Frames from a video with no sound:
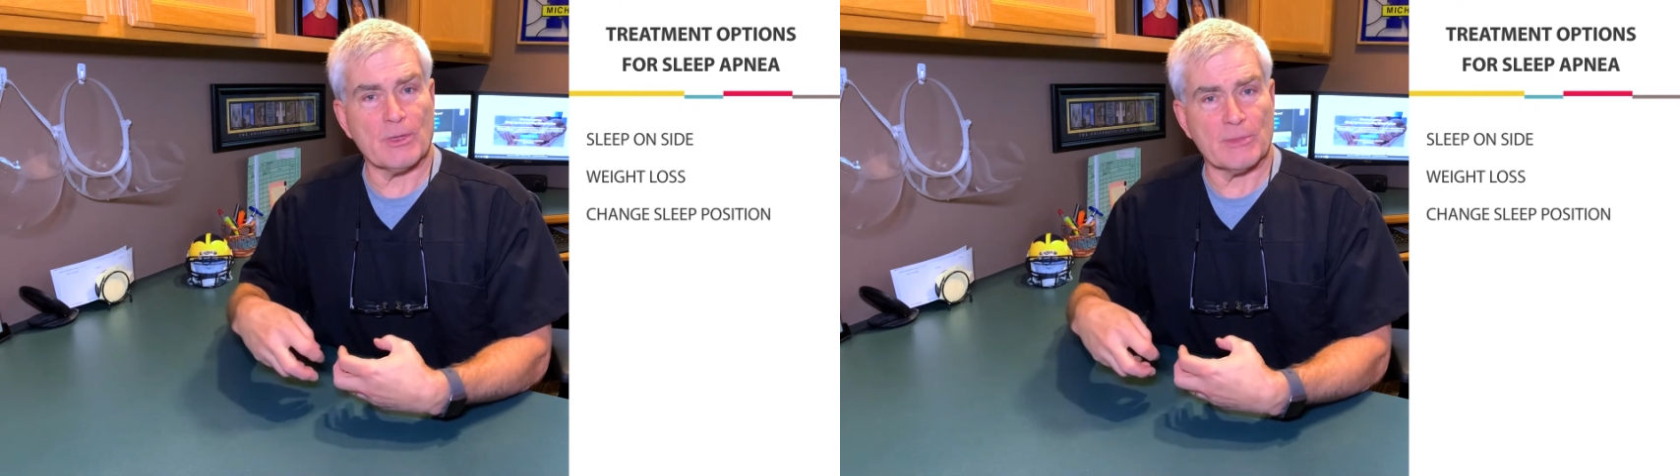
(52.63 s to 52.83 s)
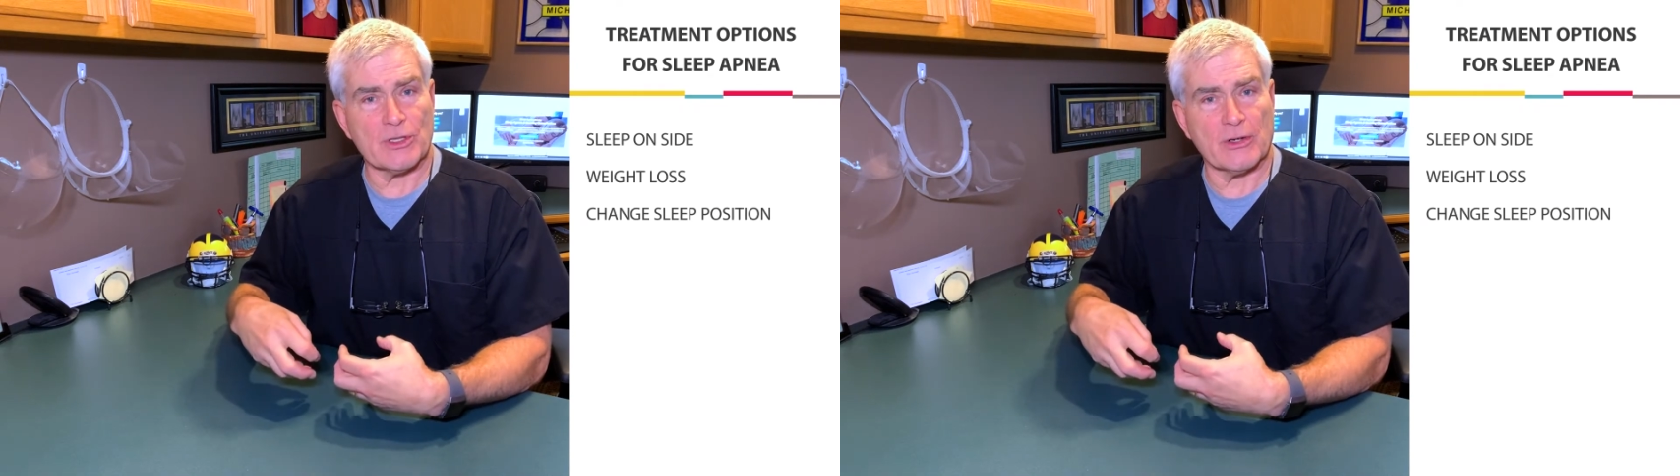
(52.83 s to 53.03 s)

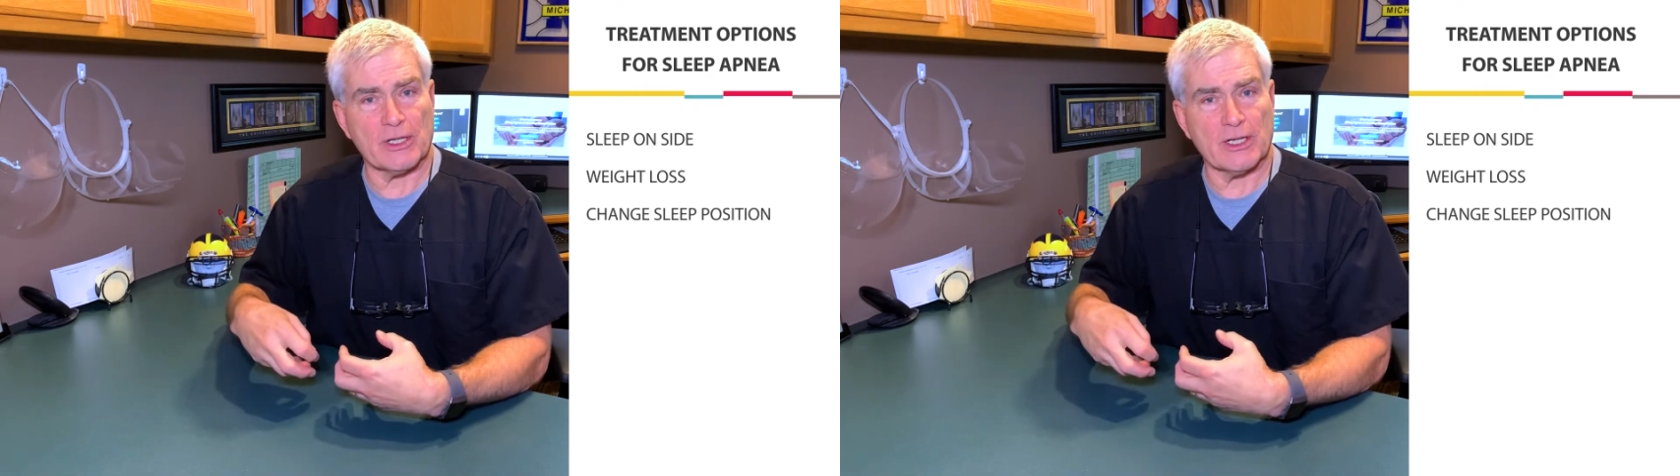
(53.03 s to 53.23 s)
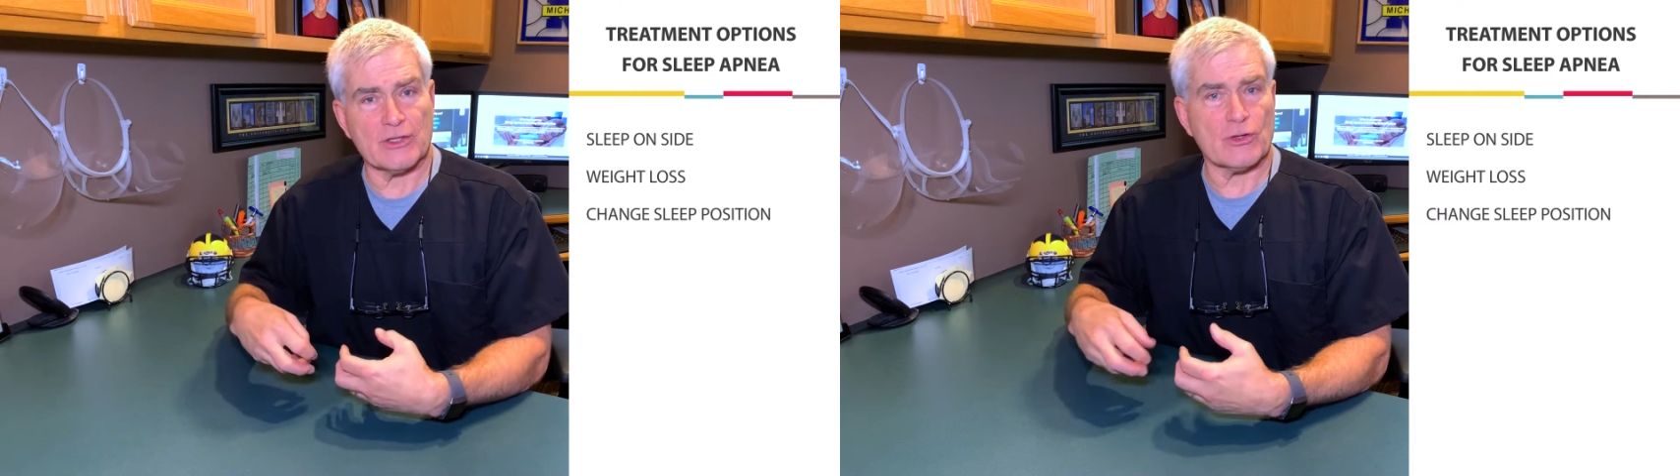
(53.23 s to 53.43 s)
material
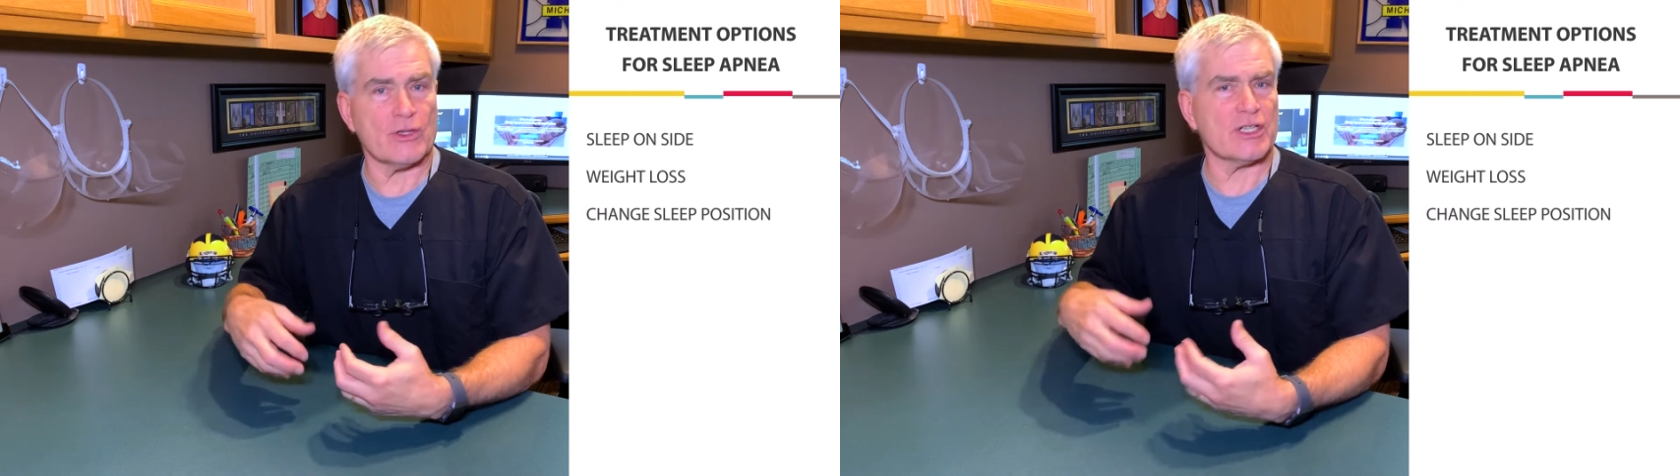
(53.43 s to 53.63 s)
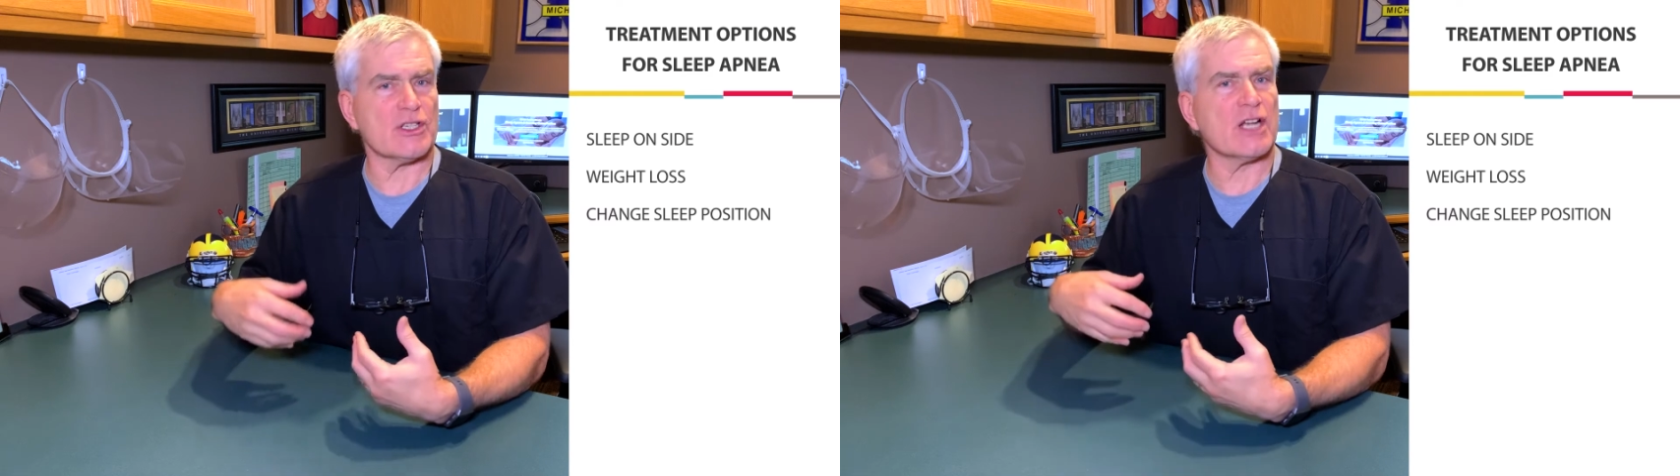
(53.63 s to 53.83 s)
in it so that
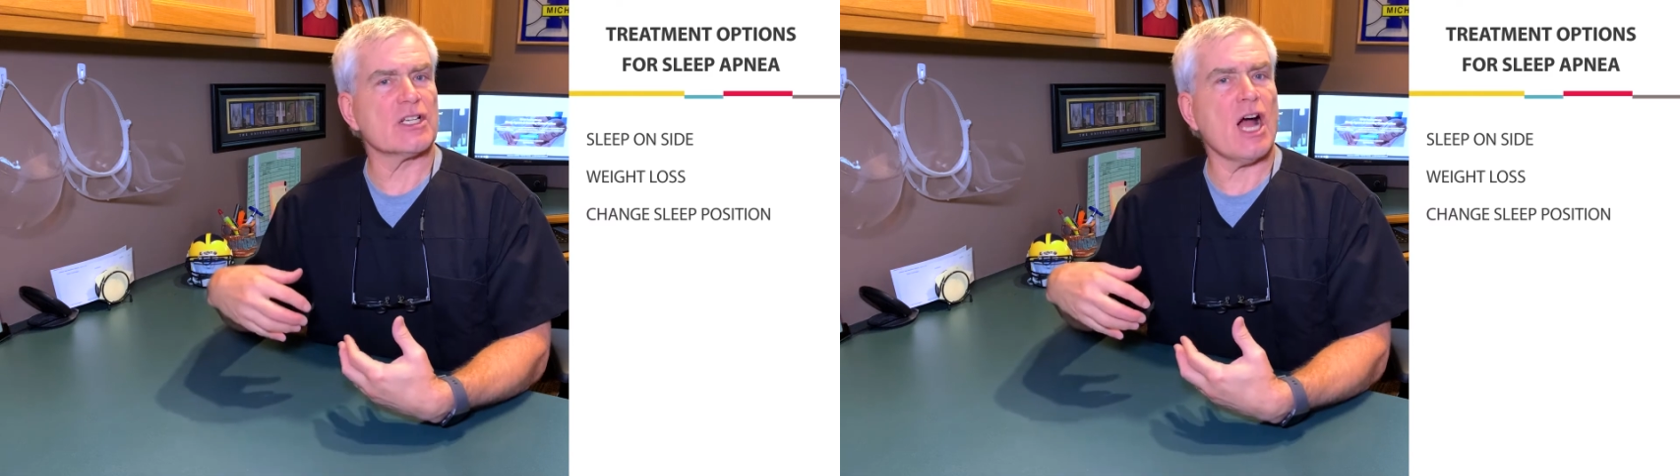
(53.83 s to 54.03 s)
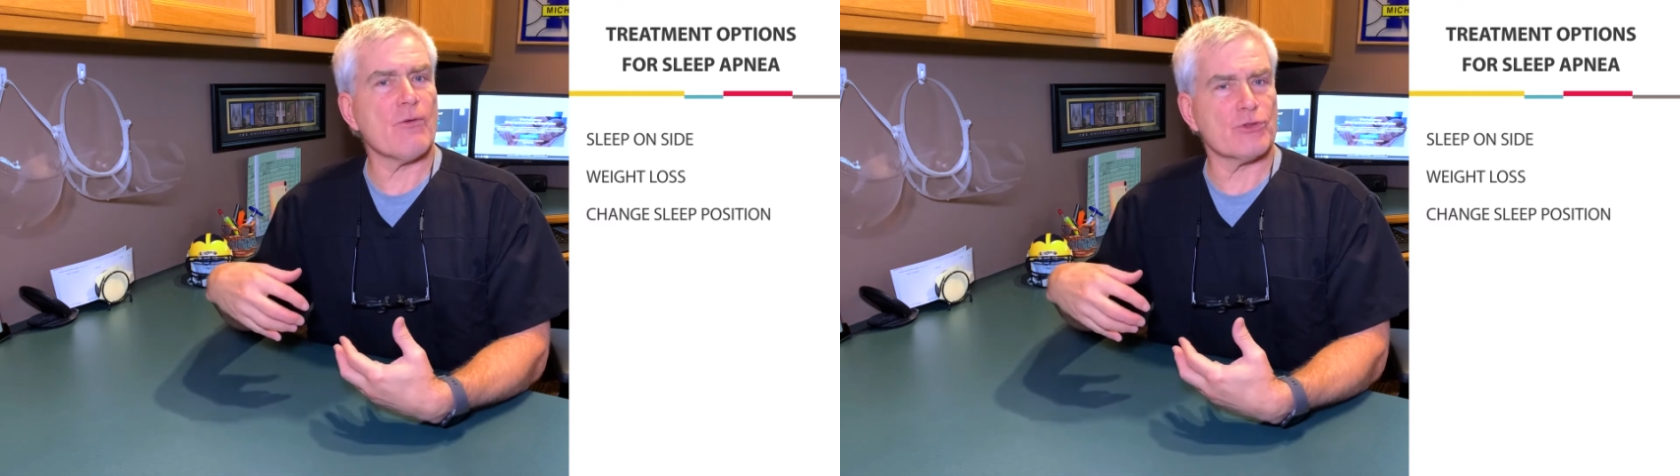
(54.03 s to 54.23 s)
it's
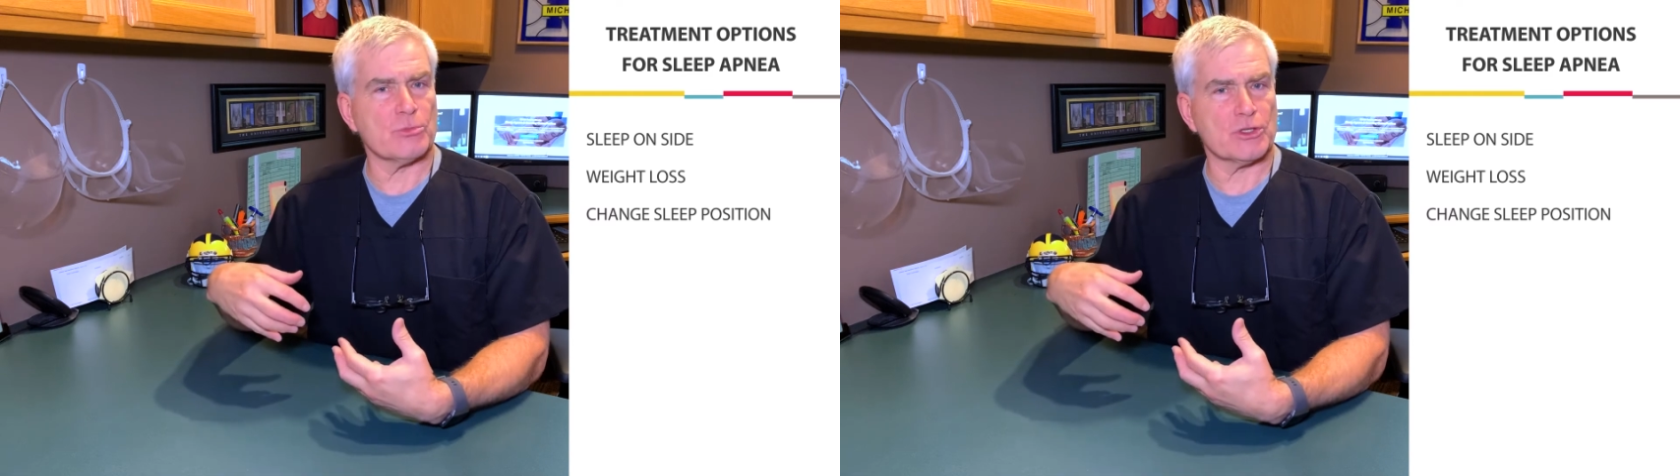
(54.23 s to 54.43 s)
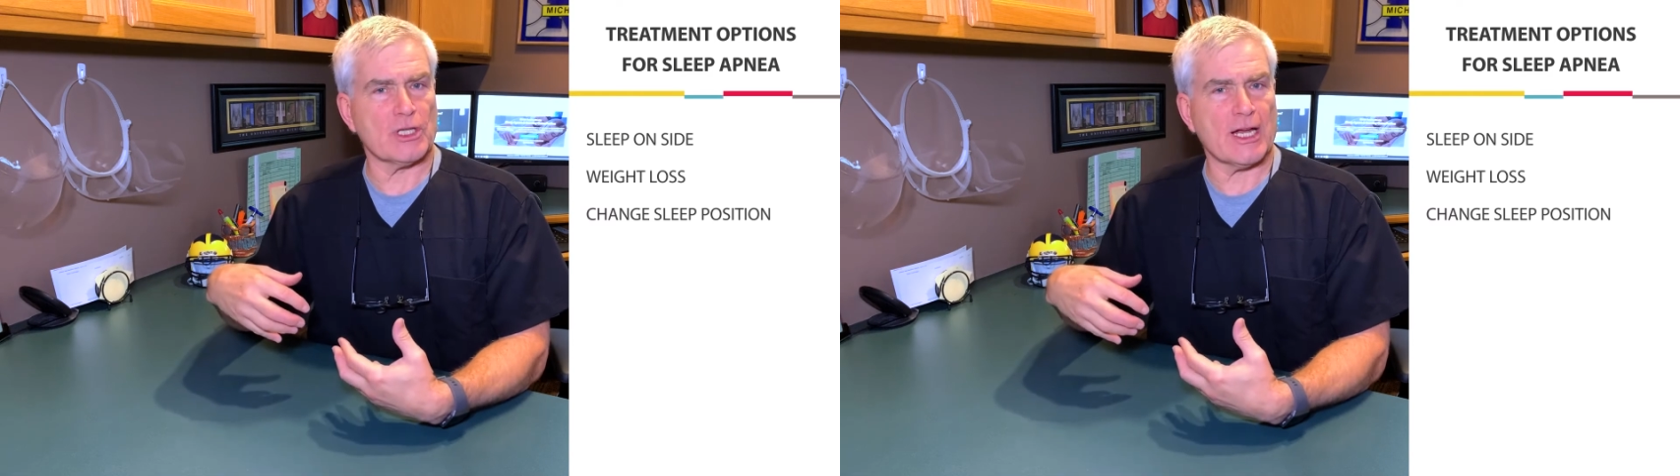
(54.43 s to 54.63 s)

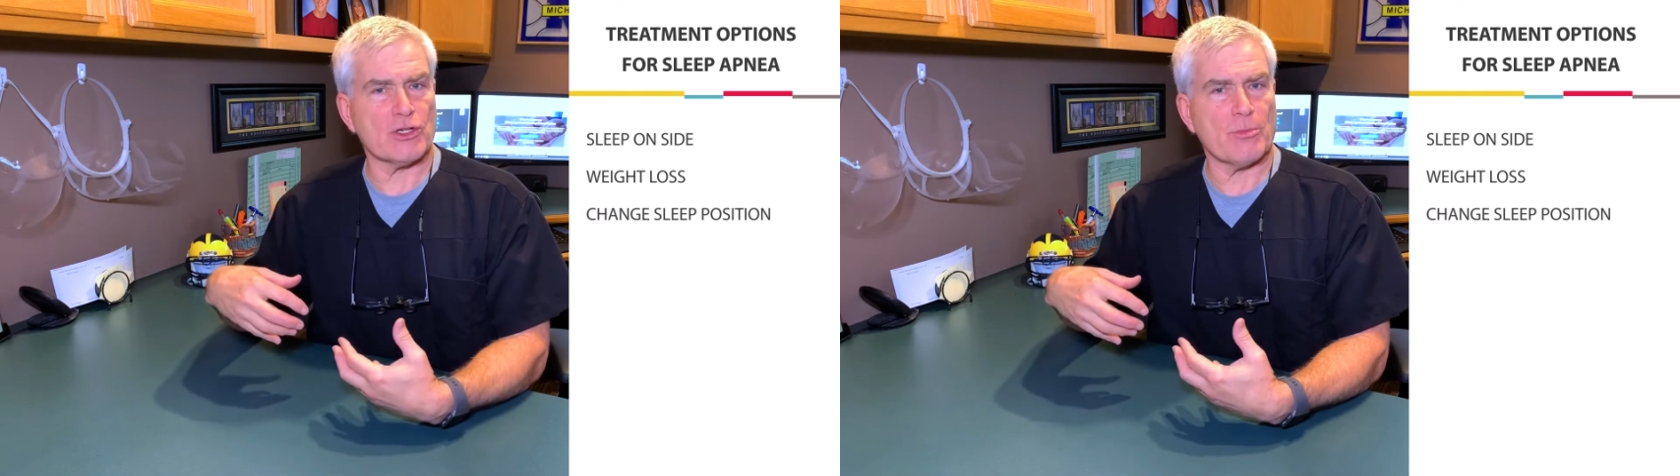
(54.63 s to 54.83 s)
uncomfortable to lay on your